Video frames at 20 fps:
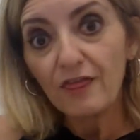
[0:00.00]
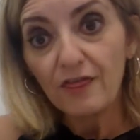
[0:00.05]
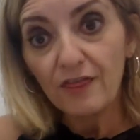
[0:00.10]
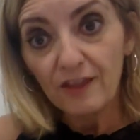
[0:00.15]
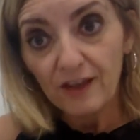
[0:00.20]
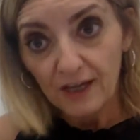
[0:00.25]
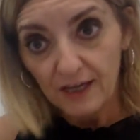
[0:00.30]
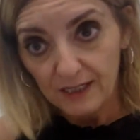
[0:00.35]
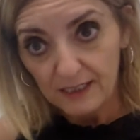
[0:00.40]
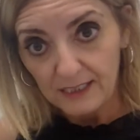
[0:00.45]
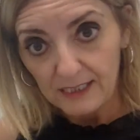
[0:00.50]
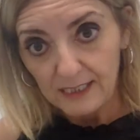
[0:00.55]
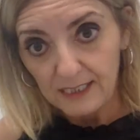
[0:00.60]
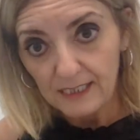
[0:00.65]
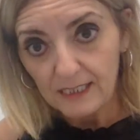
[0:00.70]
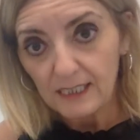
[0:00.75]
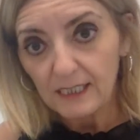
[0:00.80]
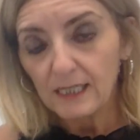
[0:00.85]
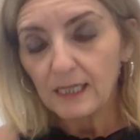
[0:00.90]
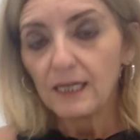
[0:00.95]

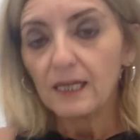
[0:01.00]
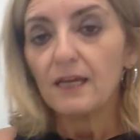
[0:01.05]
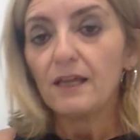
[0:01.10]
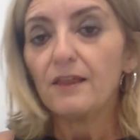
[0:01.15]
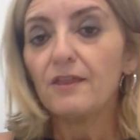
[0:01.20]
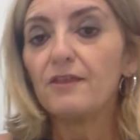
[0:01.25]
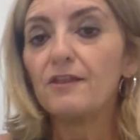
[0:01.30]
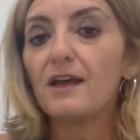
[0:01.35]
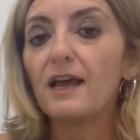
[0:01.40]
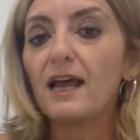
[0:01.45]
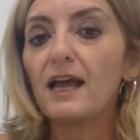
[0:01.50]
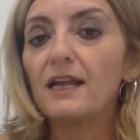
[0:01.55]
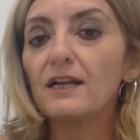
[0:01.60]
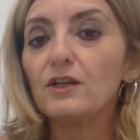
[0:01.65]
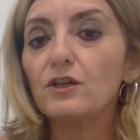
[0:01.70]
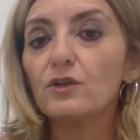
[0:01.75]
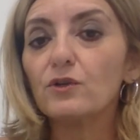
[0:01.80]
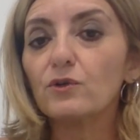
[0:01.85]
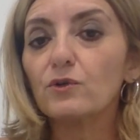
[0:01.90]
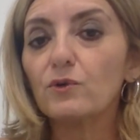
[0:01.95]
this.
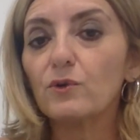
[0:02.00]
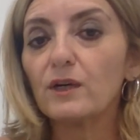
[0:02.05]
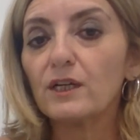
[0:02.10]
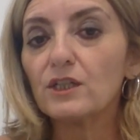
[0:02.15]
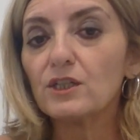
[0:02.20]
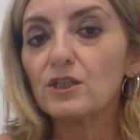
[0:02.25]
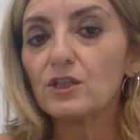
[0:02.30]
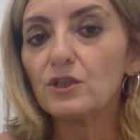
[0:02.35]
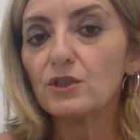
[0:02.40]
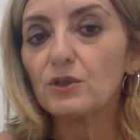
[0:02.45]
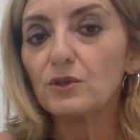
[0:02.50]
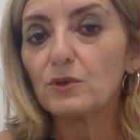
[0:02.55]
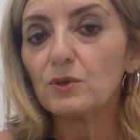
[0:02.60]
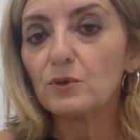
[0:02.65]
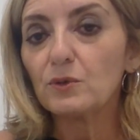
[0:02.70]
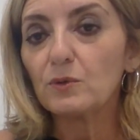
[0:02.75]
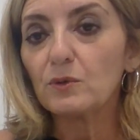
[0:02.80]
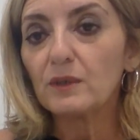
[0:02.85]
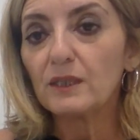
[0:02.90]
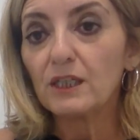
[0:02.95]
Then you're going
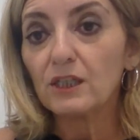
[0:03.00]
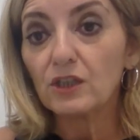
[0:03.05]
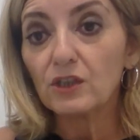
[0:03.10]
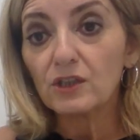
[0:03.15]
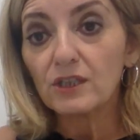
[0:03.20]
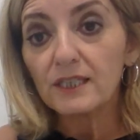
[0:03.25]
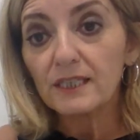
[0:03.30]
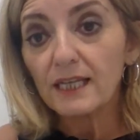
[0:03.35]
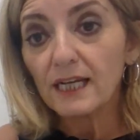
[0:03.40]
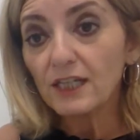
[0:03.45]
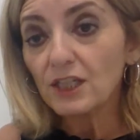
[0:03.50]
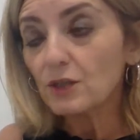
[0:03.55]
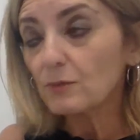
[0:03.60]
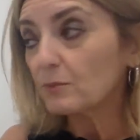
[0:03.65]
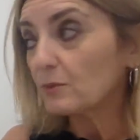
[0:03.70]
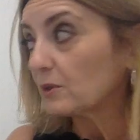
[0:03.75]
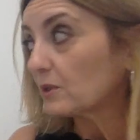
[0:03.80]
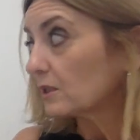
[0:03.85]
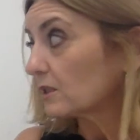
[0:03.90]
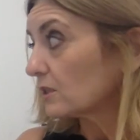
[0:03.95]
to, in your
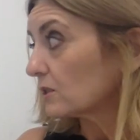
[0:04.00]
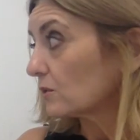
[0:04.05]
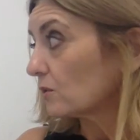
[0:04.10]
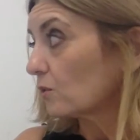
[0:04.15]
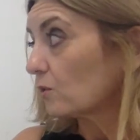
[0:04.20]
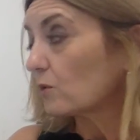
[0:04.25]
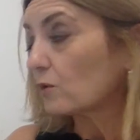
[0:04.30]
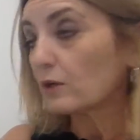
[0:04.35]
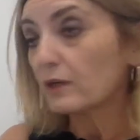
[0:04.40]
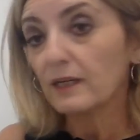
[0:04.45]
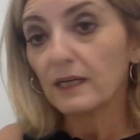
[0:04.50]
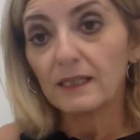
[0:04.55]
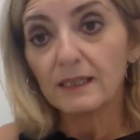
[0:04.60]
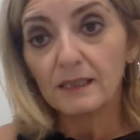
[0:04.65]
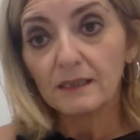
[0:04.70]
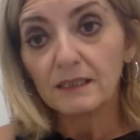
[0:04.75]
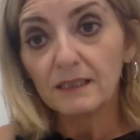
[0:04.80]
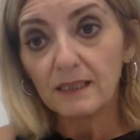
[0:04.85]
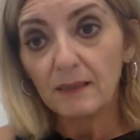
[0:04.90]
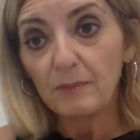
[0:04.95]
sketchbooks or on
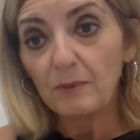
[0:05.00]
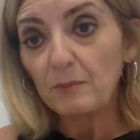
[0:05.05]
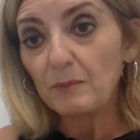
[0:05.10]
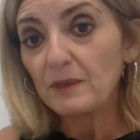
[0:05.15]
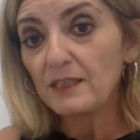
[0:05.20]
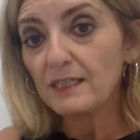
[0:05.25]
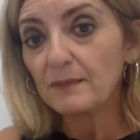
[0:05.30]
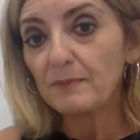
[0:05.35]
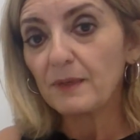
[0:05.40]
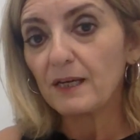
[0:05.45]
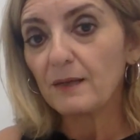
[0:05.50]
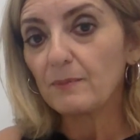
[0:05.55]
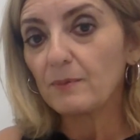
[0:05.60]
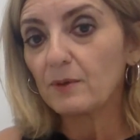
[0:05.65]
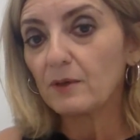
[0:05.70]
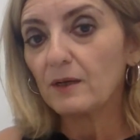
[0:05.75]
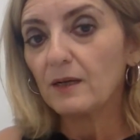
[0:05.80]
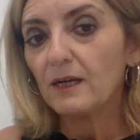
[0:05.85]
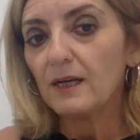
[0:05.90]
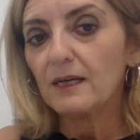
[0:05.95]
a separate piece of
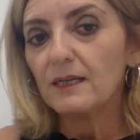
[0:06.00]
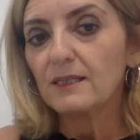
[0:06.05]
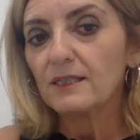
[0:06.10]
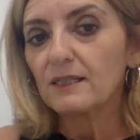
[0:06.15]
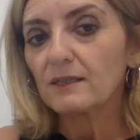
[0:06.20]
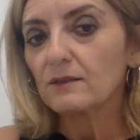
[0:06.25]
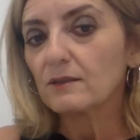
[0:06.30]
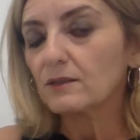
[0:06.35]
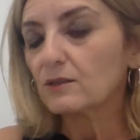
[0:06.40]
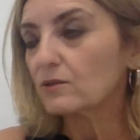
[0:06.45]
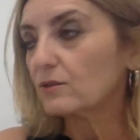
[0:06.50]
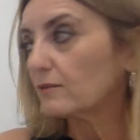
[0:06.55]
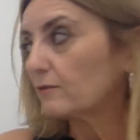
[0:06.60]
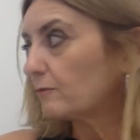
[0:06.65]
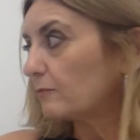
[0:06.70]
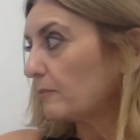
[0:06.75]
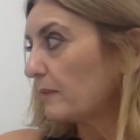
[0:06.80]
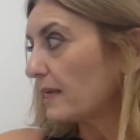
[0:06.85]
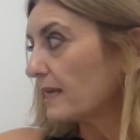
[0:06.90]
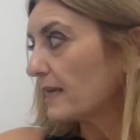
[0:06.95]
paper, start sort
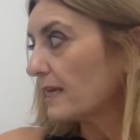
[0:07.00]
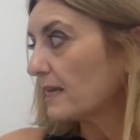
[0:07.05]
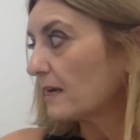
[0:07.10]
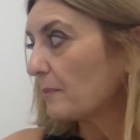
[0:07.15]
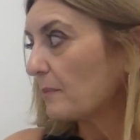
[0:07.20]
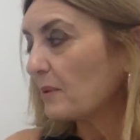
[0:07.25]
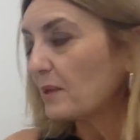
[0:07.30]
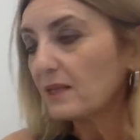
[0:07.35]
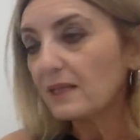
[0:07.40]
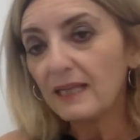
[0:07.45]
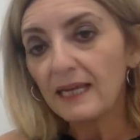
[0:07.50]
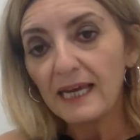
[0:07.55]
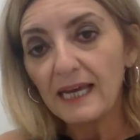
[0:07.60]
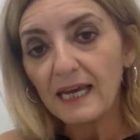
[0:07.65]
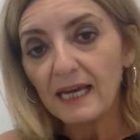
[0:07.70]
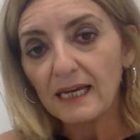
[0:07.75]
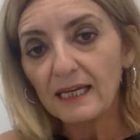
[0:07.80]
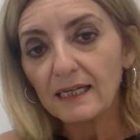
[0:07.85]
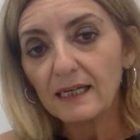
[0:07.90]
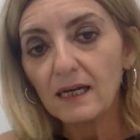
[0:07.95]
of making a
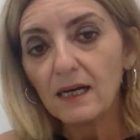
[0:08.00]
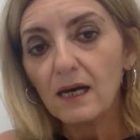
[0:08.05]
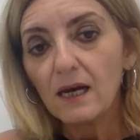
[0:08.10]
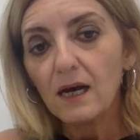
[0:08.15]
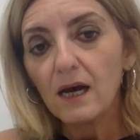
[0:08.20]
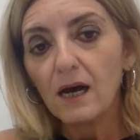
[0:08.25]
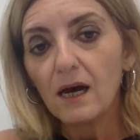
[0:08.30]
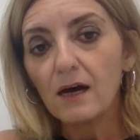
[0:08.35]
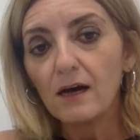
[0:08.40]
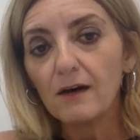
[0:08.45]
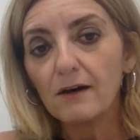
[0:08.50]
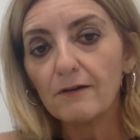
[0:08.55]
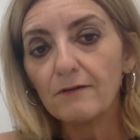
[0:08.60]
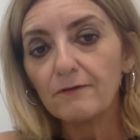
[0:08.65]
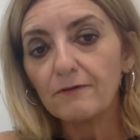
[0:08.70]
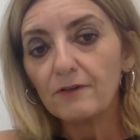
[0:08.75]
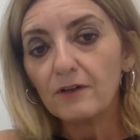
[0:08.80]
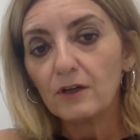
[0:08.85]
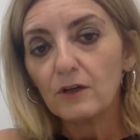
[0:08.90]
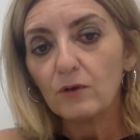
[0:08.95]
plan
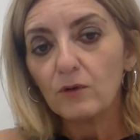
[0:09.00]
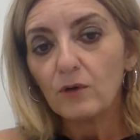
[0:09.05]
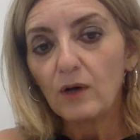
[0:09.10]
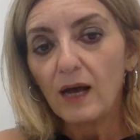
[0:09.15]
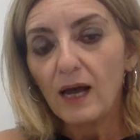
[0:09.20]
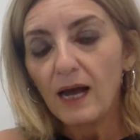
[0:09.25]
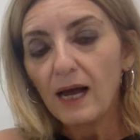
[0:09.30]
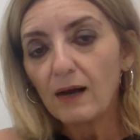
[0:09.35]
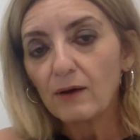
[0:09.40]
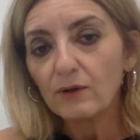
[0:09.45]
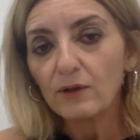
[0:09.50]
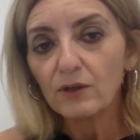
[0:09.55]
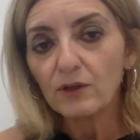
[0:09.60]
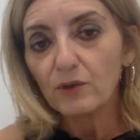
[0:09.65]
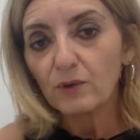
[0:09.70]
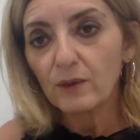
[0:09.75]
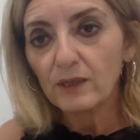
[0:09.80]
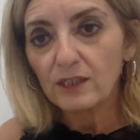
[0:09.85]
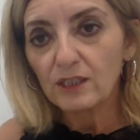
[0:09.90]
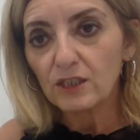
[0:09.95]
of how you're
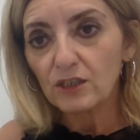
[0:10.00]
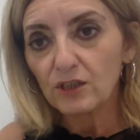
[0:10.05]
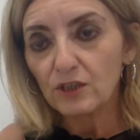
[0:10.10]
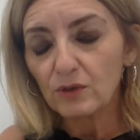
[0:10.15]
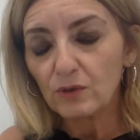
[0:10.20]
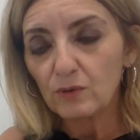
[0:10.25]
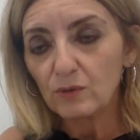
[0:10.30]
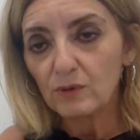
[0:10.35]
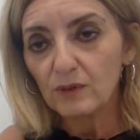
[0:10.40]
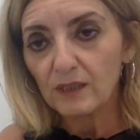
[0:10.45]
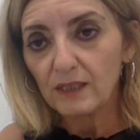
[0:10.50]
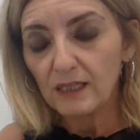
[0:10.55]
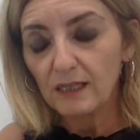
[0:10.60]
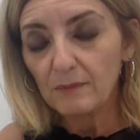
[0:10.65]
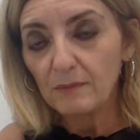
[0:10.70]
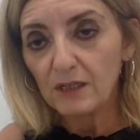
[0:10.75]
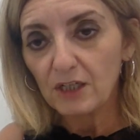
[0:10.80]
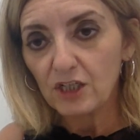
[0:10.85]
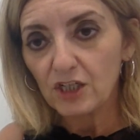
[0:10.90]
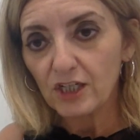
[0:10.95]
going to do the
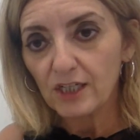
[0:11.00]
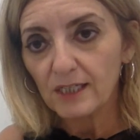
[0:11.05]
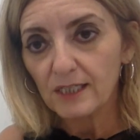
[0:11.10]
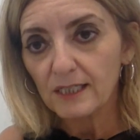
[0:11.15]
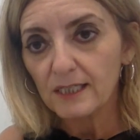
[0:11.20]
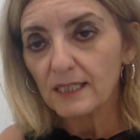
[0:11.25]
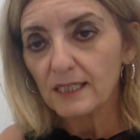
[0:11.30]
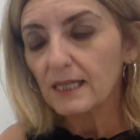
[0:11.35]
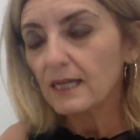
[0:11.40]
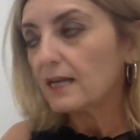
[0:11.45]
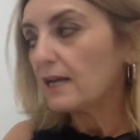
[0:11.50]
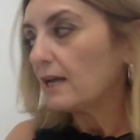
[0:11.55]
images.